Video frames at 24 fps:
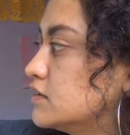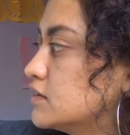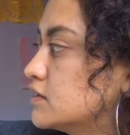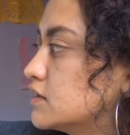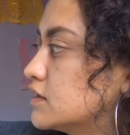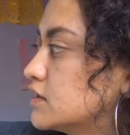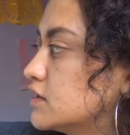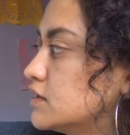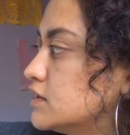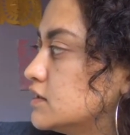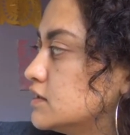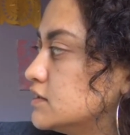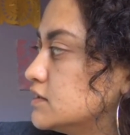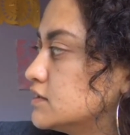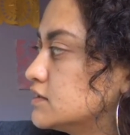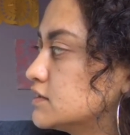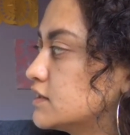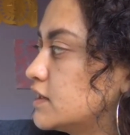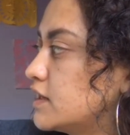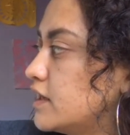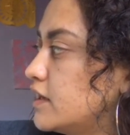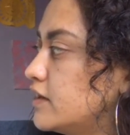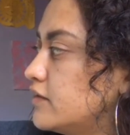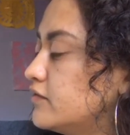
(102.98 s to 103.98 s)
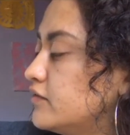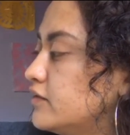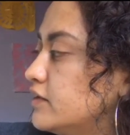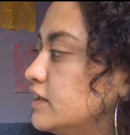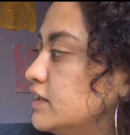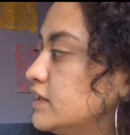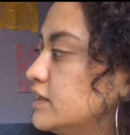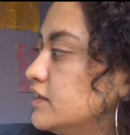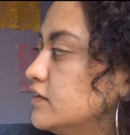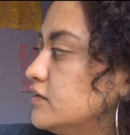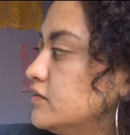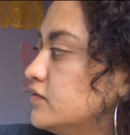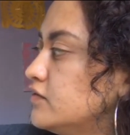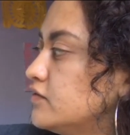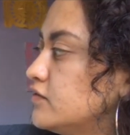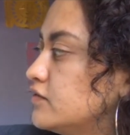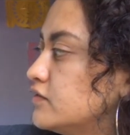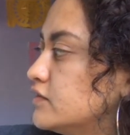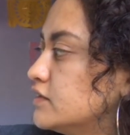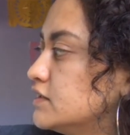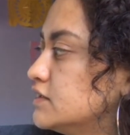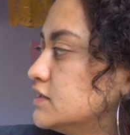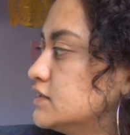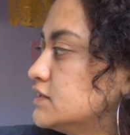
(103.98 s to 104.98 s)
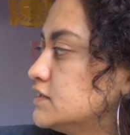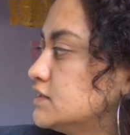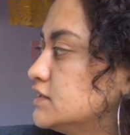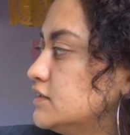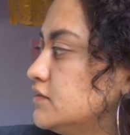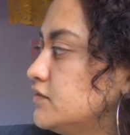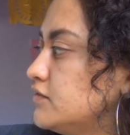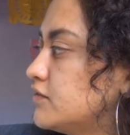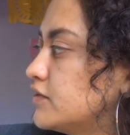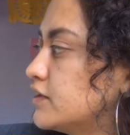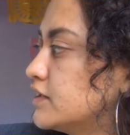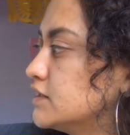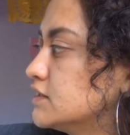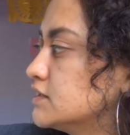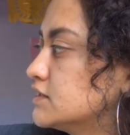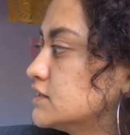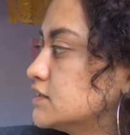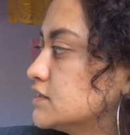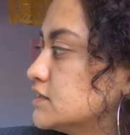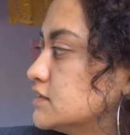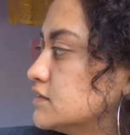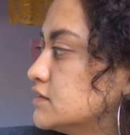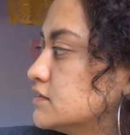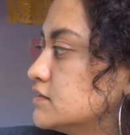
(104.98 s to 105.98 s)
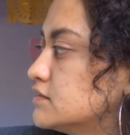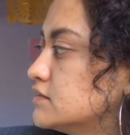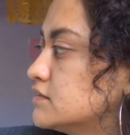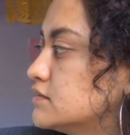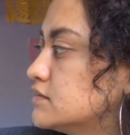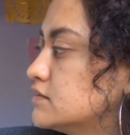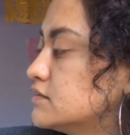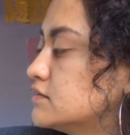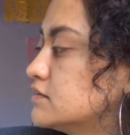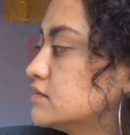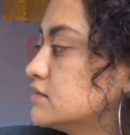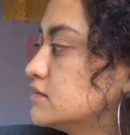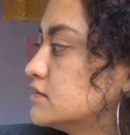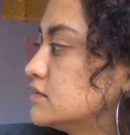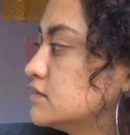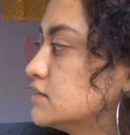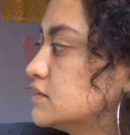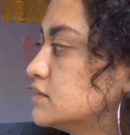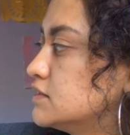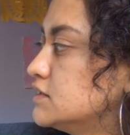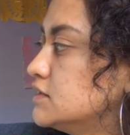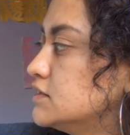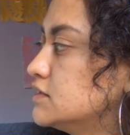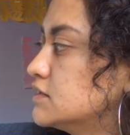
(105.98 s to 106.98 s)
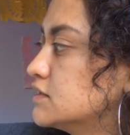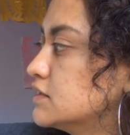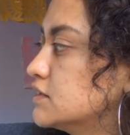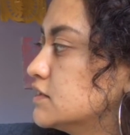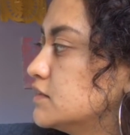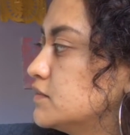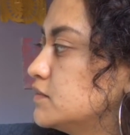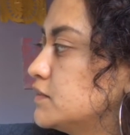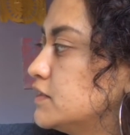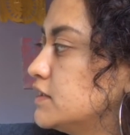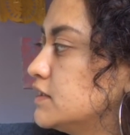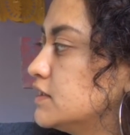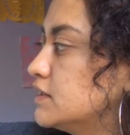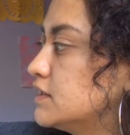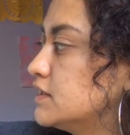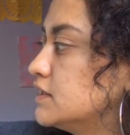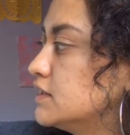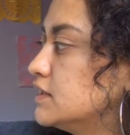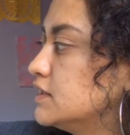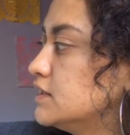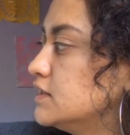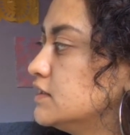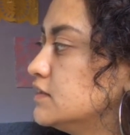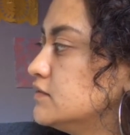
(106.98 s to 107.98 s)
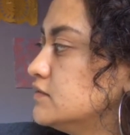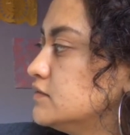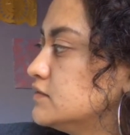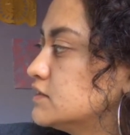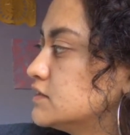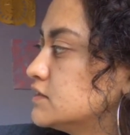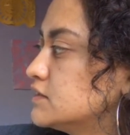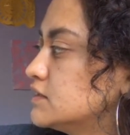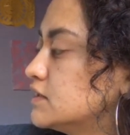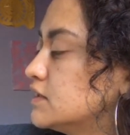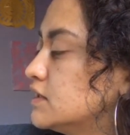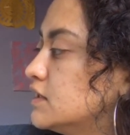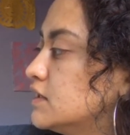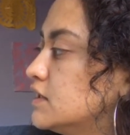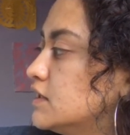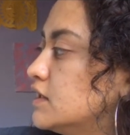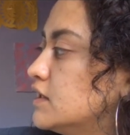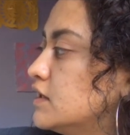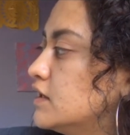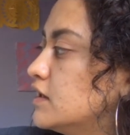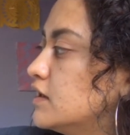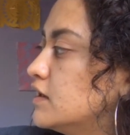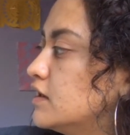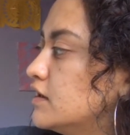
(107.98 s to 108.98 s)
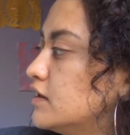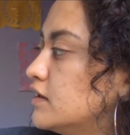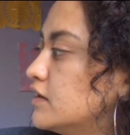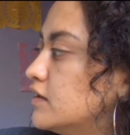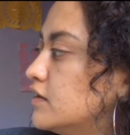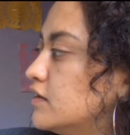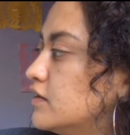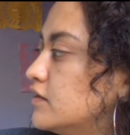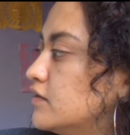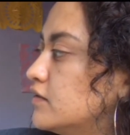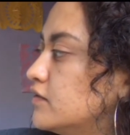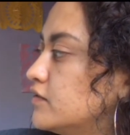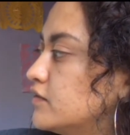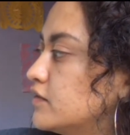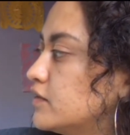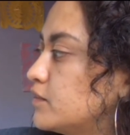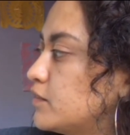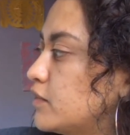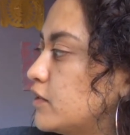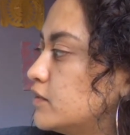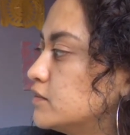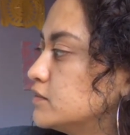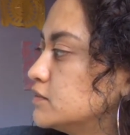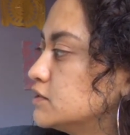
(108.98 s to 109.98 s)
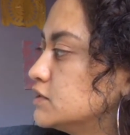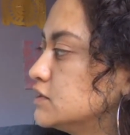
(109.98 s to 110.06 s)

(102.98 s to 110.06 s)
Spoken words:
because every leaf is different. These are going to be the leaves of the palm tree.